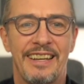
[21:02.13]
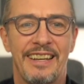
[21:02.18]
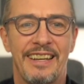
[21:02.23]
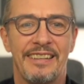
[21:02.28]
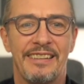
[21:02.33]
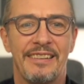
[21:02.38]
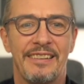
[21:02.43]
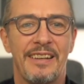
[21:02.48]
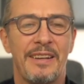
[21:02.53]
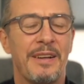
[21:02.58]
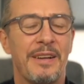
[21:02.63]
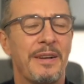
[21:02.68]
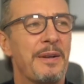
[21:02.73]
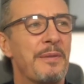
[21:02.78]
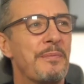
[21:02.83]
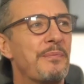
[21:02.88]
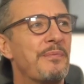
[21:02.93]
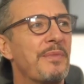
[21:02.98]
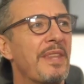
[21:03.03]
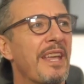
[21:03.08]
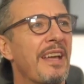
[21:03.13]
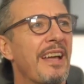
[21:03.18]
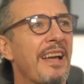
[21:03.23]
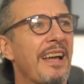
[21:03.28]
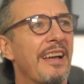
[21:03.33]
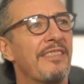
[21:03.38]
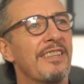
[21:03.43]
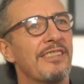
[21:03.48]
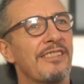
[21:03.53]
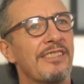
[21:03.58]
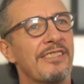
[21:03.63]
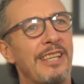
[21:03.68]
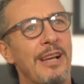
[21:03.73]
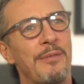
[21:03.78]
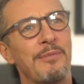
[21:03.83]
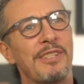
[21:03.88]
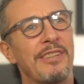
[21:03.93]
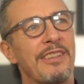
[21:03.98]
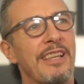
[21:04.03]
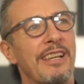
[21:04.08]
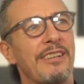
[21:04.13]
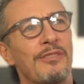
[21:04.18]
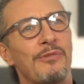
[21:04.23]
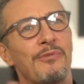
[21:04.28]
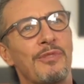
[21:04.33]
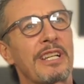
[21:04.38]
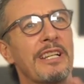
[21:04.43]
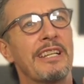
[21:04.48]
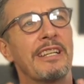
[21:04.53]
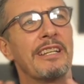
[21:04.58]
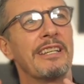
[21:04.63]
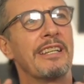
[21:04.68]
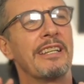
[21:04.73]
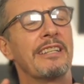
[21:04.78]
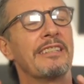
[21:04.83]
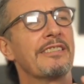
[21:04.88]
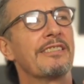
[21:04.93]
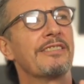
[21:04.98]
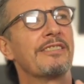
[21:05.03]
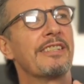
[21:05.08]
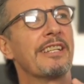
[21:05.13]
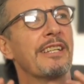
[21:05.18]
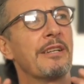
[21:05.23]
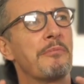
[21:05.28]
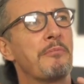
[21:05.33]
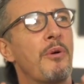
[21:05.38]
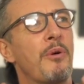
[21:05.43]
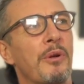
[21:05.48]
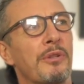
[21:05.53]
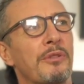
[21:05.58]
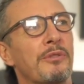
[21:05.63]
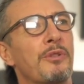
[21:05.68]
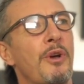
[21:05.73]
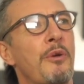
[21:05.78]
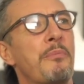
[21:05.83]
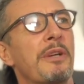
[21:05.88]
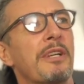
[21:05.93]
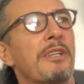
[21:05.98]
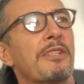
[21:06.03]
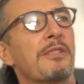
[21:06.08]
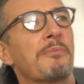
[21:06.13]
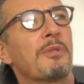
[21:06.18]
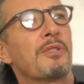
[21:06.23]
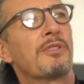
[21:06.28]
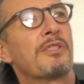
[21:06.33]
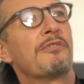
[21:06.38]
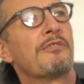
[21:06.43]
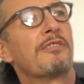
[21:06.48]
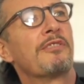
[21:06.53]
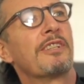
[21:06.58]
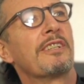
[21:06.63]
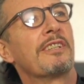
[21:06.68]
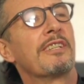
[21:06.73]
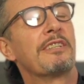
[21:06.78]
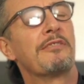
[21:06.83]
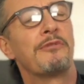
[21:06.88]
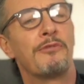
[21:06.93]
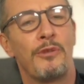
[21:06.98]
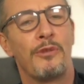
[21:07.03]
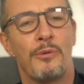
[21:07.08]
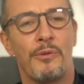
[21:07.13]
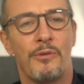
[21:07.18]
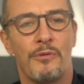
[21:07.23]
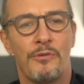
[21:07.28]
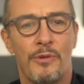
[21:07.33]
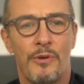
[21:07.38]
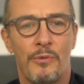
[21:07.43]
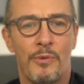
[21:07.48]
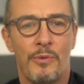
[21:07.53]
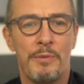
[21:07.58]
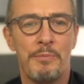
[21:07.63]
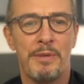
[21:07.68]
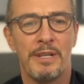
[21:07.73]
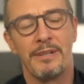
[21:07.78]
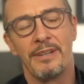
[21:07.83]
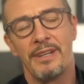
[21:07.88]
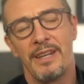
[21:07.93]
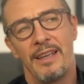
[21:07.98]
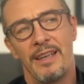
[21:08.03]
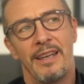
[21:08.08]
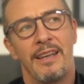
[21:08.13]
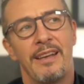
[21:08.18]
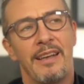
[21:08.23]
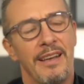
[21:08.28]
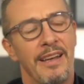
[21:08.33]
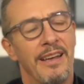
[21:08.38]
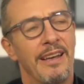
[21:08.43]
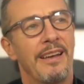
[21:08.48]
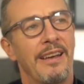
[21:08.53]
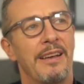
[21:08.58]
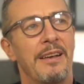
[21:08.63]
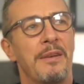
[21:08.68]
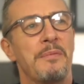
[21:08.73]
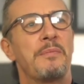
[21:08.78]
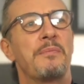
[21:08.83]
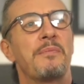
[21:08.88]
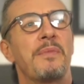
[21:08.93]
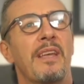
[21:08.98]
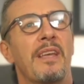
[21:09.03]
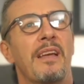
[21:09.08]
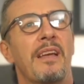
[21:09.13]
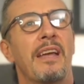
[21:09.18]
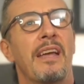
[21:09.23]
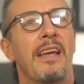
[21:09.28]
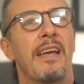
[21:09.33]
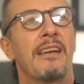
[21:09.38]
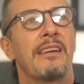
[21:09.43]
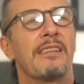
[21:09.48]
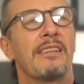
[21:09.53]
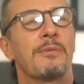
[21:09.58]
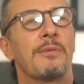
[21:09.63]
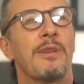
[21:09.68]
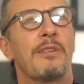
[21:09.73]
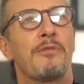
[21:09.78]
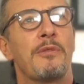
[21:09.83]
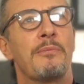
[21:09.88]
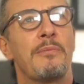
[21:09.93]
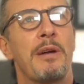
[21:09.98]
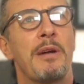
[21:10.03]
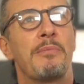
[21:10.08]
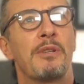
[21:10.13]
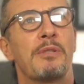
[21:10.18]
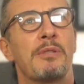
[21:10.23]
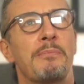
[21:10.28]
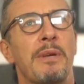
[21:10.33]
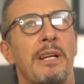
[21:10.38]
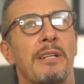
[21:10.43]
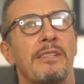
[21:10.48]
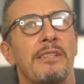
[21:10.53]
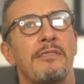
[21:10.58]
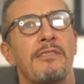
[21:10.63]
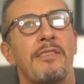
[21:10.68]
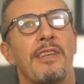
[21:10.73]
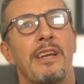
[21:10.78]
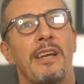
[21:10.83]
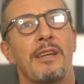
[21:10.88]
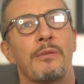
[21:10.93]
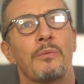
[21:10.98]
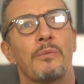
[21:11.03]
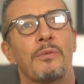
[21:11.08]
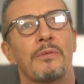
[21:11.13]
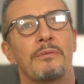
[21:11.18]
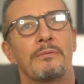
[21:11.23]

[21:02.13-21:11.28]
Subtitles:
and this is something that is really an interesting, important topic, specifically for women, and as well from my perspective that